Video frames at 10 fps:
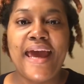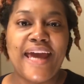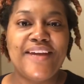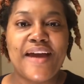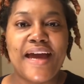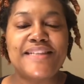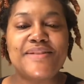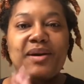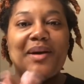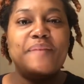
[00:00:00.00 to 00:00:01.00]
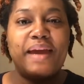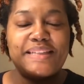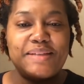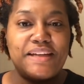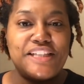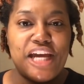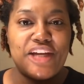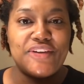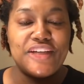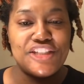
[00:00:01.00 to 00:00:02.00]
Hey you guys and welcome back to my
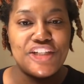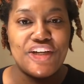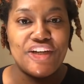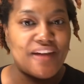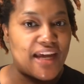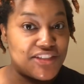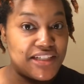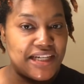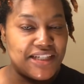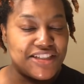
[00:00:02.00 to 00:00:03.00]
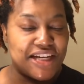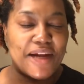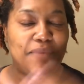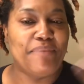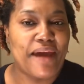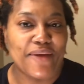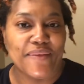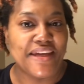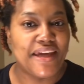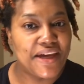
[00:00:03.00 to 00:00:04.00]
channel. It's your girl Naturally LJ and I'm back
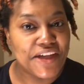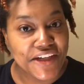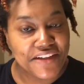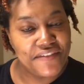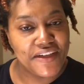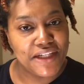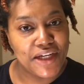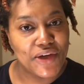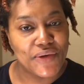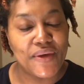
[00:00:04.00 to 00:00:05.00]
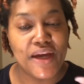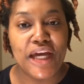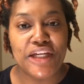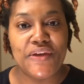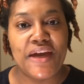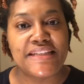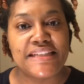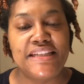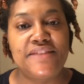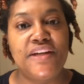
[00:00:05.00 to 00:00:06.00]
with yet another video. You guys
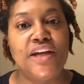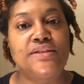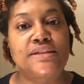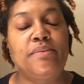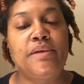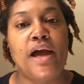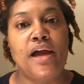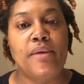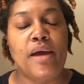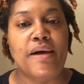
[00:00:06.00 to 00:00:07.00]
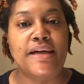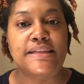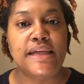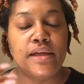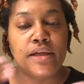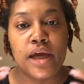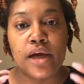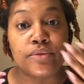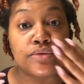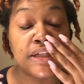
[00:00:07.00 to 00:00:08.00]
in this video it's going to be all about my
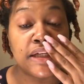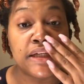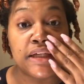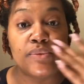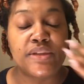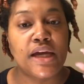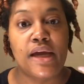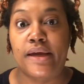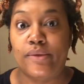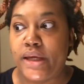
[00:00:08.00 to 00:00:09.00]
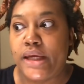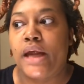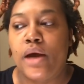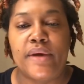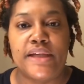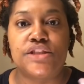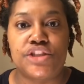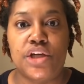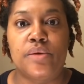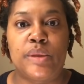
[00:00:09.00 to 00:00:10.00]
skincare routine which I cannot wait to
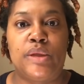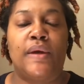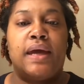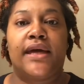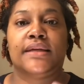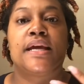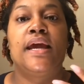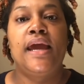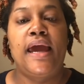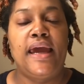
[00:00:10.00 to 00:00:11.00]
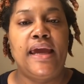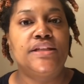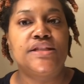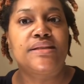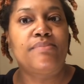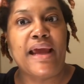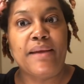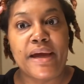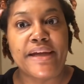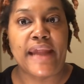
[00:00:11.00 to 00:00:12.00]
share with you guys and just
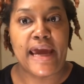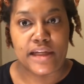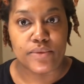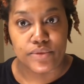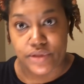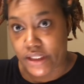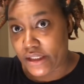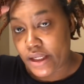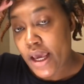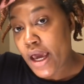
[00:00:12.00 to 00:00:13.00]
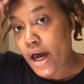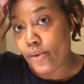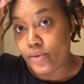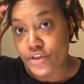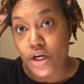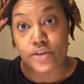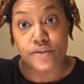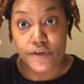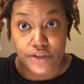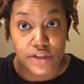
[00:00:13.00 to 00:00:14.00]
like my, nightly routine. I want y'all
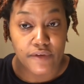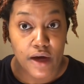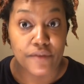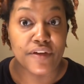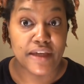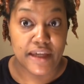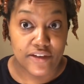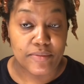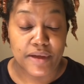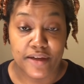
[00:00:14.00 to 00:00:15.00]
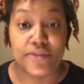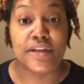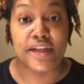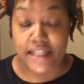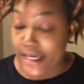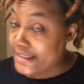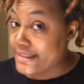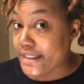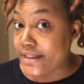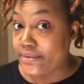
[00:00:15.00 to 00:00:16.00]
to first of all forgive me for looking like
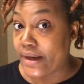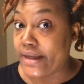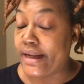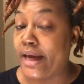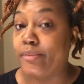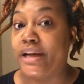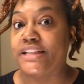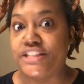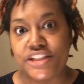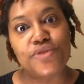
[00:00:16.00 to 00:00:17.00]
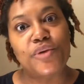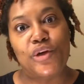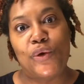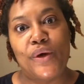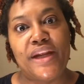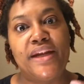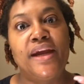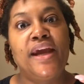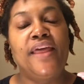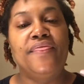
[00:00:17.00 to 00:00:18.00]
Seely right now but I just recorded
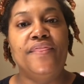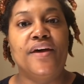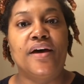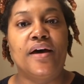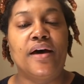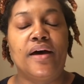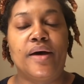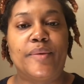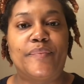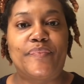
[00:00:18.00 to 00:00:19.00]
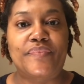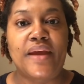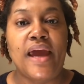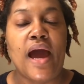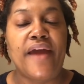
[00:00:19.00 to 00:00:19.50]
the um